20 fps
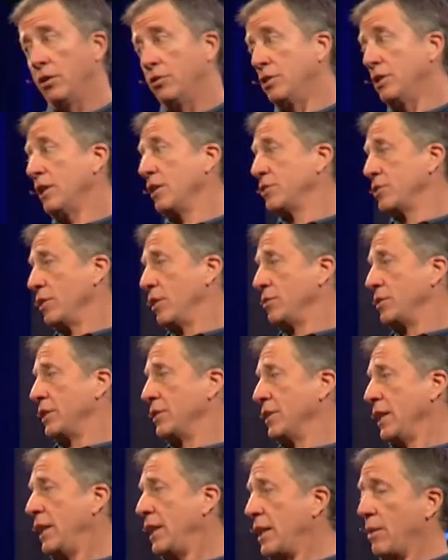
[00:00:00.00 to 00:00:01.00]
you're not as salty as
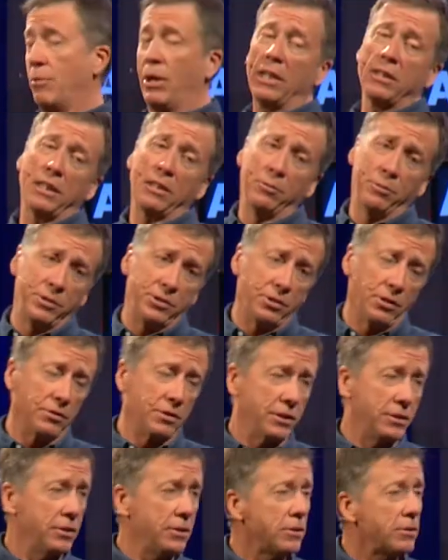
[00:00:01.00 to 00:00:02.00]
I am. I'd like to be
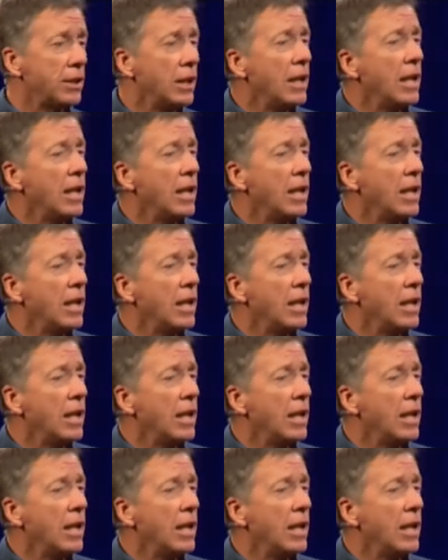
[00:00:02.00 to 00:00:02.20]
salty too.